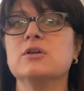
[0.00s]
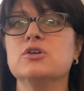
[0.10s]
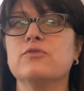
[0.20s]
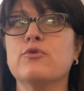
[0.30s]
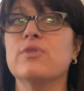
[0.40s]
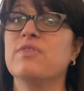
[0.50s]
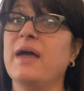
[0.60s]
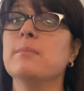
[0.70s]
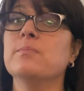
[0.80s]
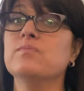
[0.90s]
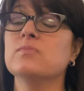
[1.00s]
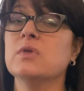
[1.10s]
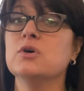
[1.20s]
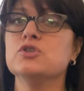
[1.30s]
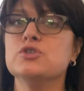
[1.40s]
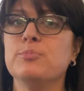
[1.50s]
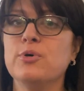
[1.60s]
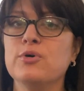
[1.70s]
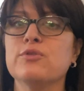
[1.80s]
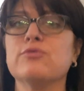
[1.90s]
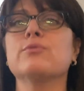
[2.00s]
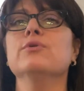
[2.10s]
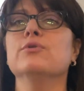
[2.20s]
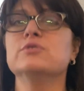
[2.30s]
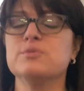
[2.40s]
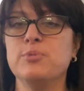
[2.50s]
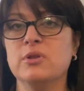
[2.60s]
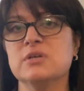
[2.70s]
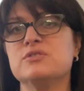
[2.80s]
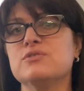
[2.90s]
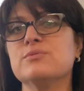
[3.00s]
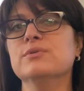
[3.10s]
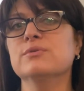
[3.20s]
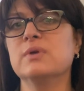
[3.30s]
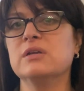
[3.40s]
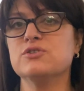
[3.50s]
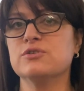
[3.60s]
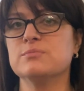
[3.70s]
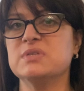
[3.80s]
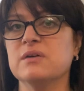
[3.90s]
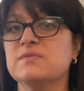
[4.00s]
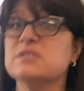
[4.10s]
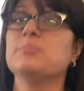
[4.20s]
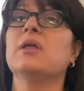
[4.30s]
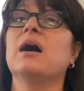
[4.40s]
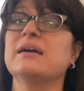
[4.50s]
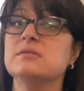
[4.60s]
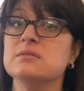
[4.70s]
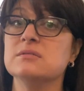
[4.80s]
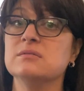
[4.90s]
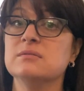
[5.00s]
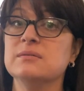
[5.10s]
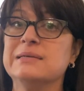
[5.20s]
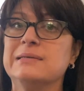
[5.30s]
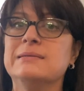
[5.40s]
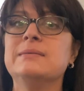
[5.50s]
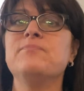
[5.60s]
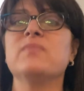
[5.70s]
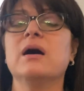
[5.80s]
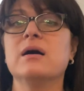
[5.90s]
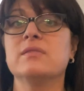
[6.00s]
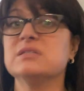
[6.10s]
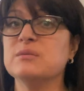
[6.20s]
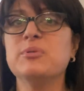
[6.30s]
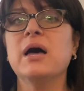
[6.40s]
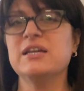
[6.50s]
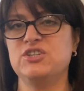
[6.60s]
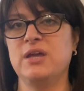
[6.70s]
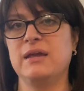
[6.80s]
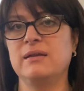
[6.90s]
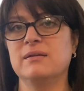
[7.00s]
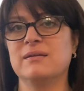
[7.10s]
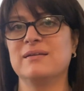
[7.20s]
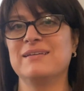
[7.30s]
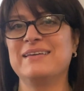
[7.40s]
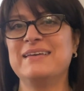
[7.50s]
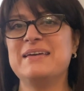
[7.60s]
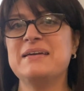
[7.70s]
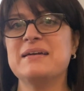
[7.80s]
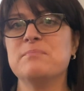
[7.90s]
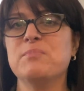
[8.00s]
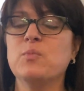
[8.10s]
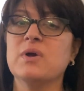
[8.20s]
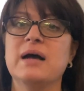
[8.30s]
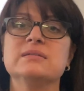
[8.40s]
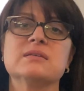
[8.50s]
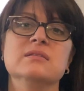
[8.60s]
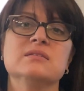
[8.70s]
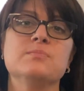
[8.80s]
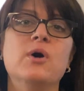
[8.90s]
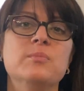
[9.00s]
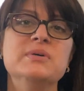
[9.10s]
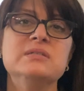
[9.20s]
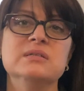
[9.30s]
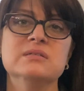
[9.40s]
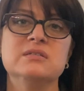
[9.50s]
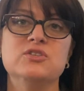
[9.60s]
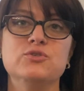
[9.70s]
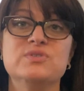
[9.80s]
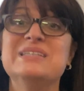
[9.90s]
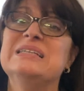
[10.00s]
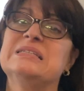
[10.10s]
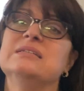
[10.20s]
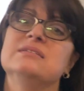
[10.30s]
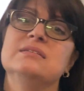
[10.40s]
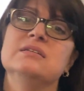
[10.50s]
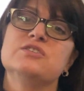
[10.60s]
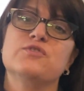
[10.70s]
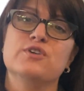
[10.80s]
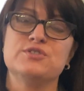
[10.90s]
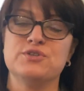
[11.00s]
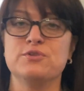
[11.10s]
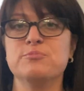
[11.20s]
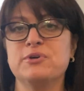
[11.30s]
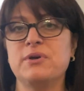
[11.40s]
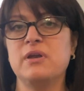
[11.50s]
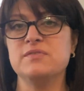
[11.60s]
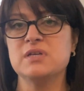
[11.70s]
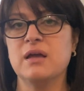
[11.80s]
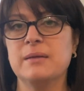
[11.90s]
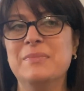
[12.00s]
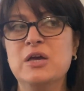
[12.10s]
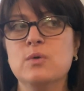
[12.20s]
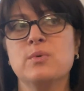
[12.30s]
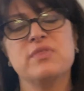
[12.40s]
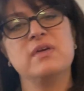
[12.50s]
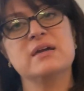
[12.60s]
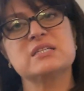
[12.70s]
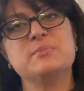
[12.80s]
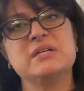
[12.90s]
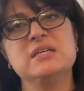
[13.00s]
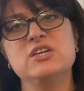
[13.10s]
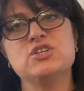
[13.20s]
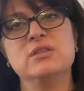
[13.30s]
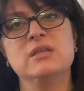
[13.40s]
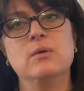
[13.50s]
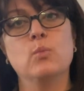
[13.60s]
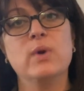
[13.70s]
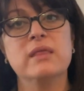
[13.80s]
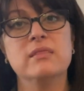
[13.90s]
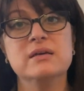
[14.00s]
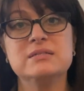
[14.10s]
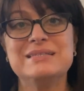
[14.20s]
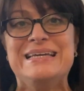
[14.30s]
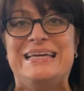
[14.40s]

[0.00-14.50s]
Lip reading: for them to pull us through in terms of supplies, the supply chain. But we're asking the small business to cease and desist for a certain period of time, with the expectation that when this